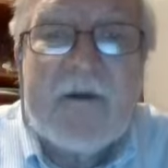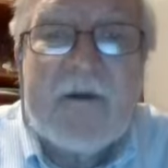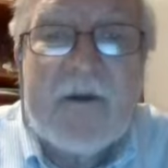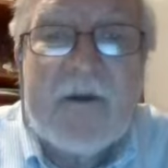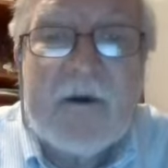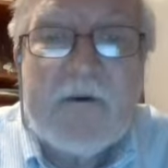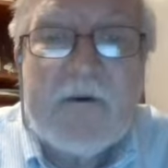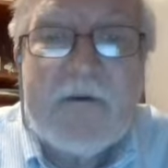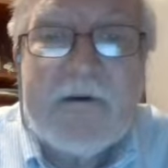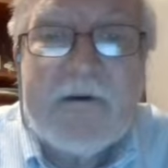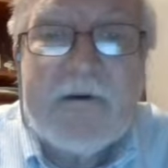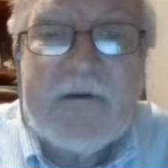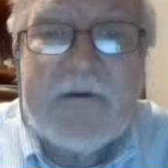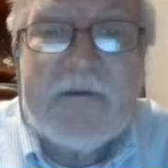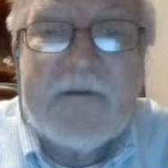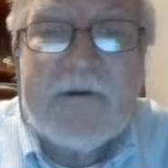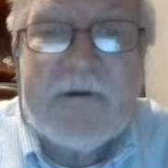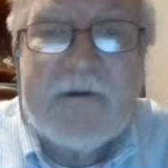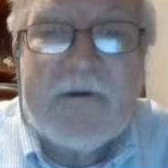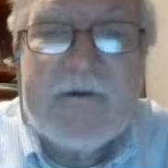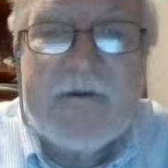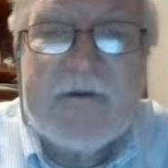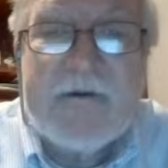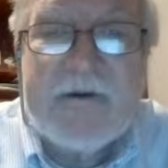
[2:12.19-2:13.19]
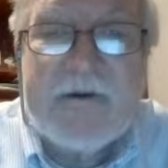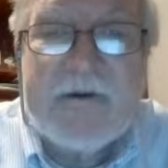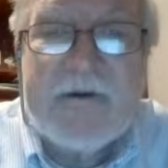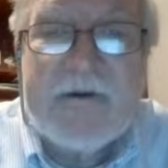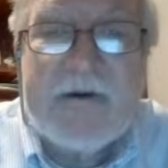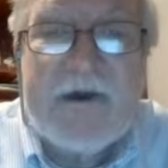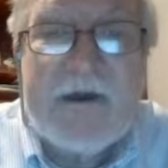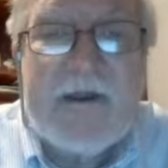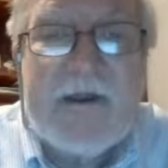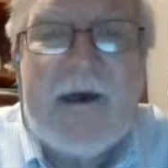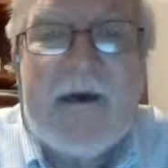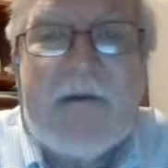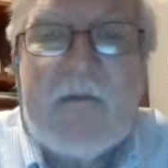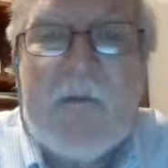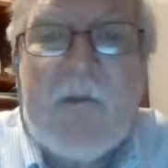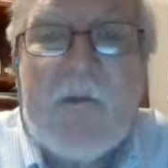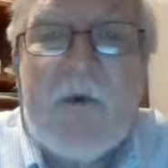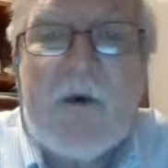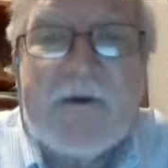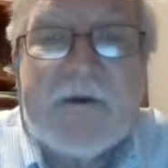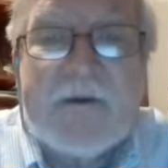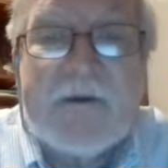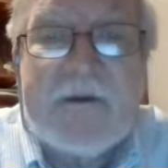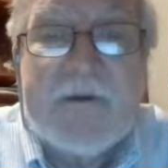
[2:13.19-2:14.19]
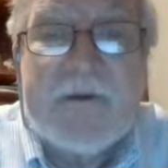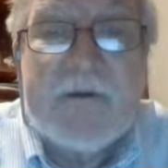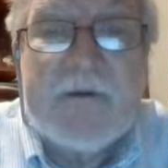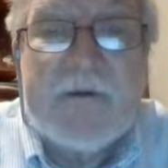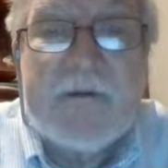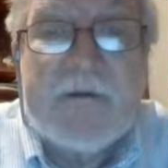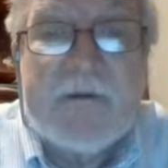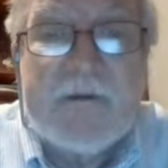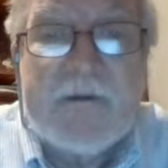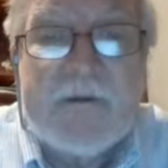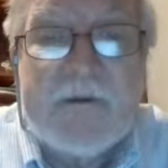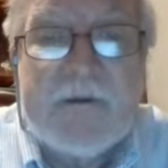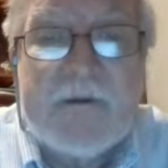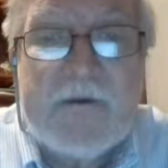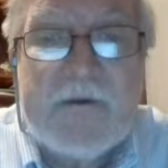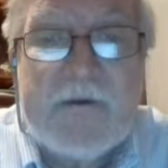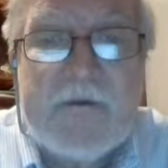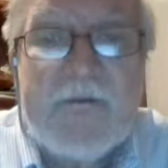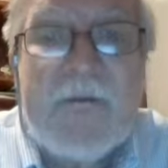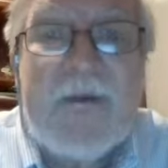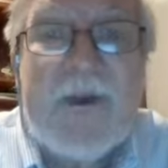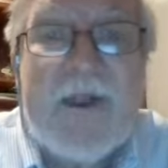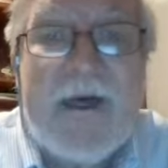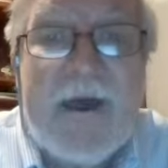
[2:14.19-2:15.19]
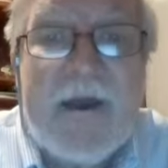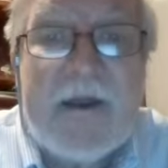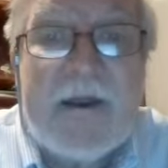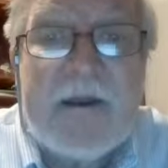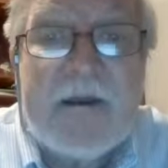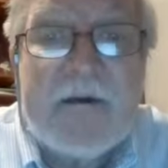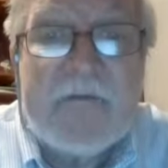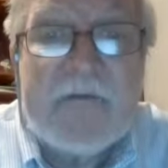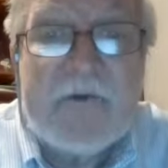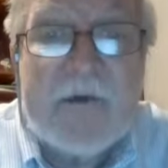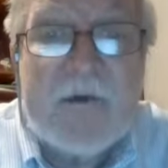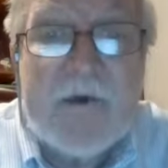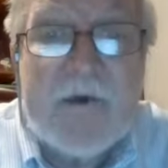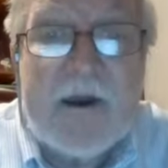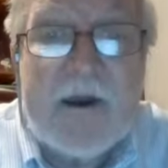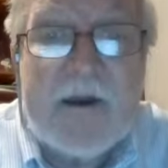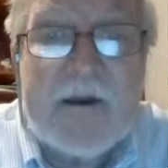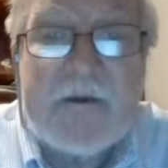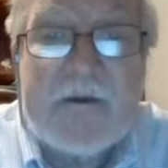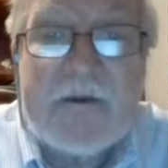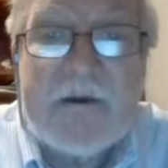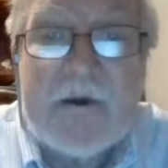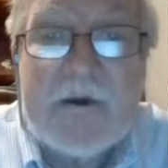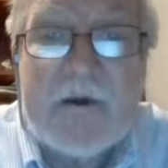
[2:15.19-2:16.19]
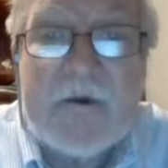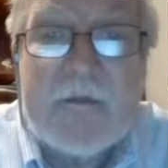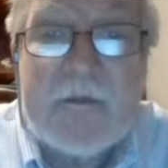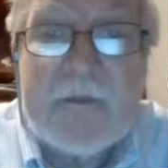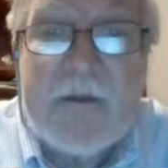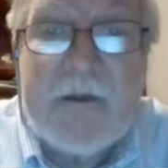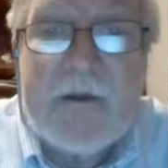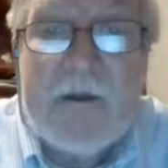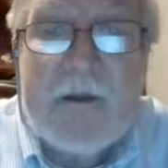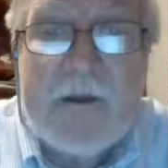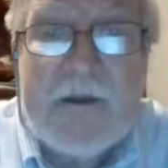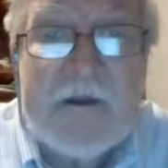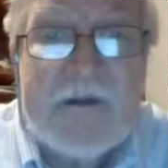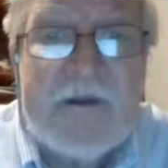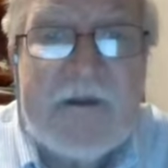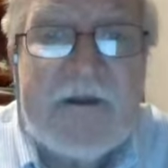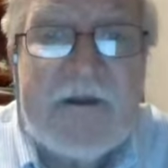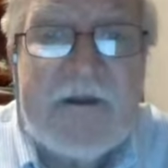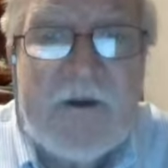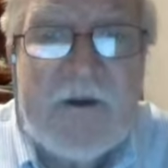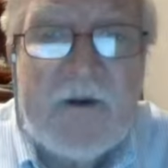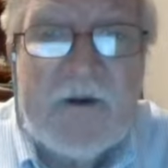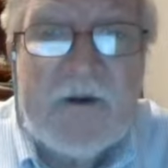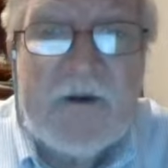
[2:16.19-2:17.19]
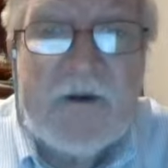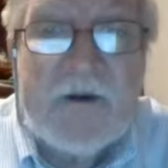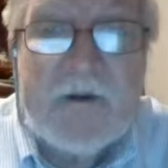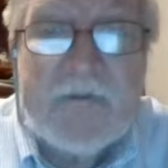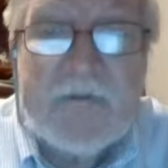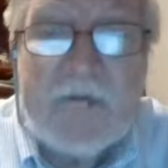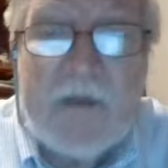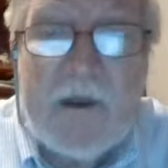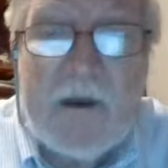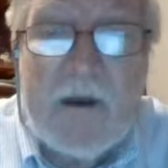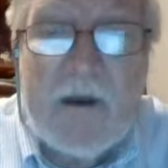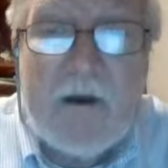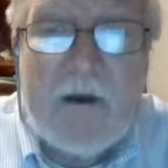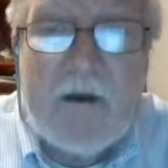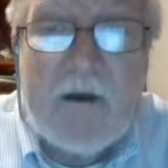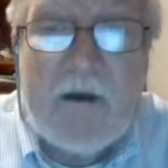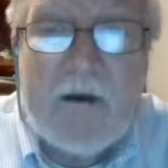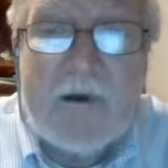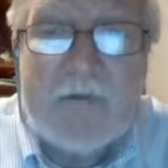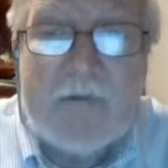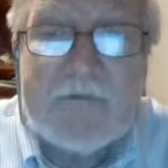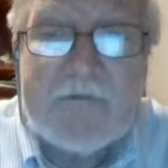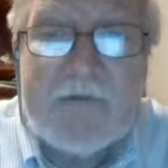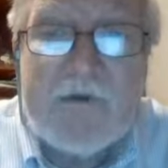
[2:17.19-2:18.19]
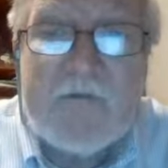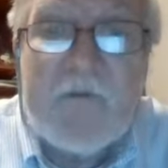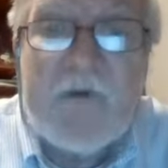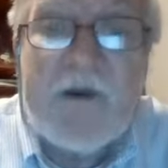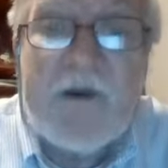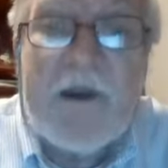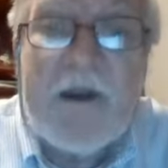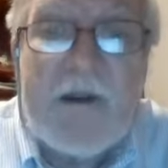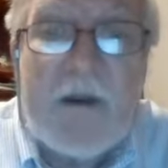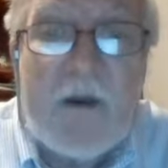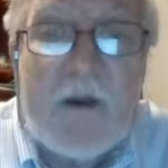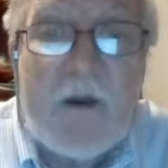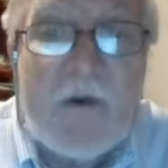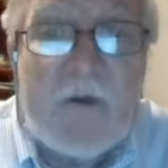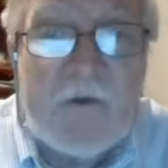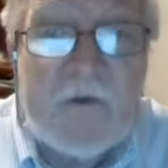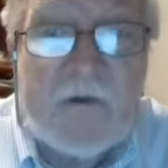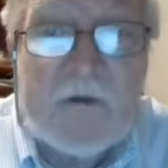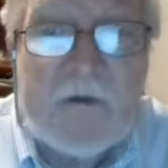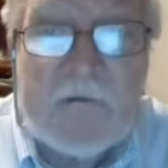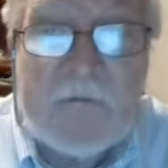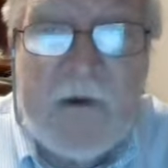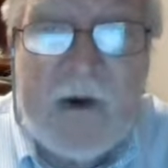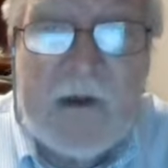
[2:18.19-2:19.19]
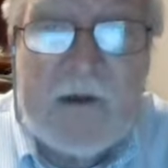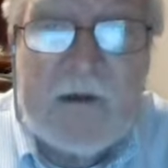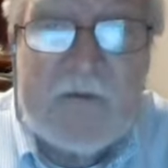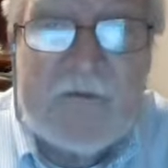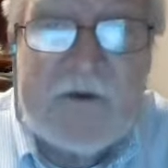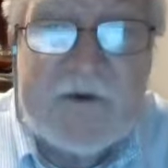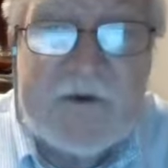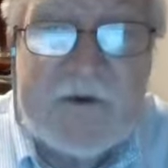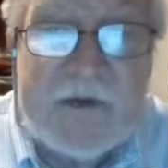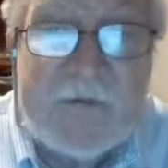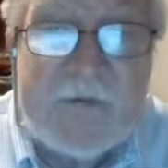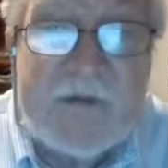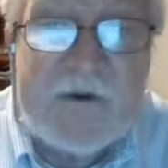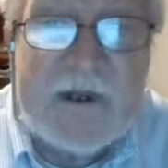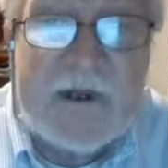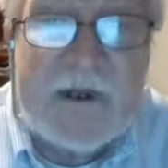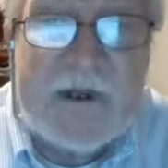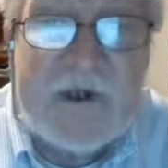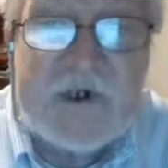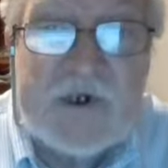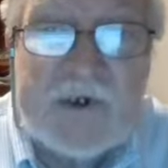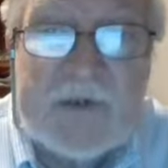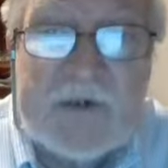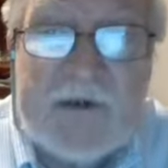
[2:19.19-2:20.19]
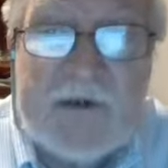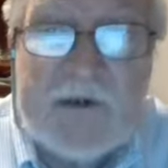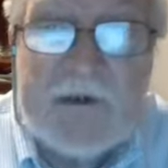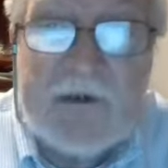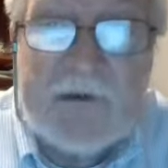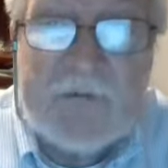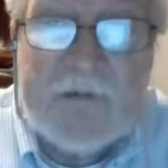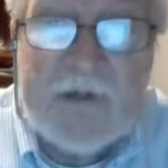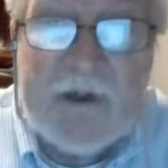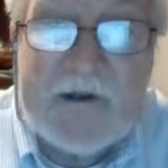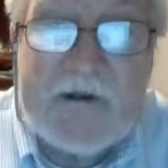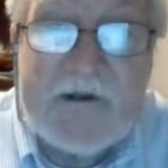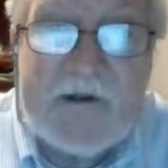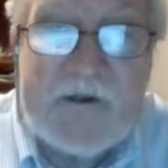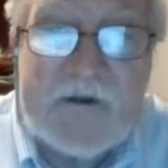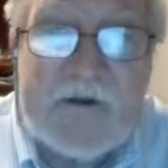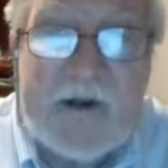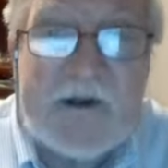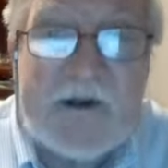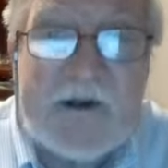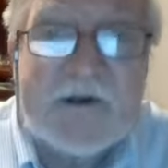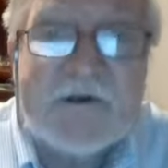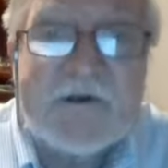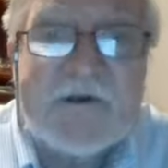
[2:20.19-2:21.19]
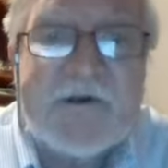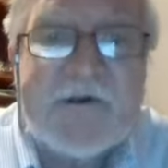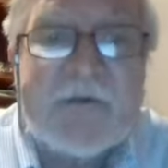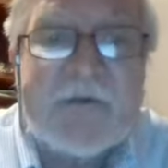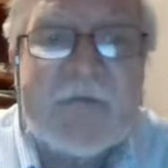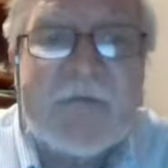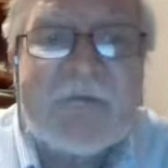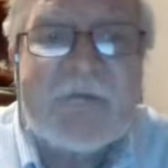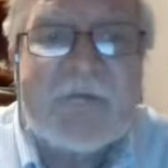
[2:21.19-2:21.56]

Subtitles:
So there's a lot more to planning for writing. So in this unit, we kind of go through the model of interpretation and planning strategies.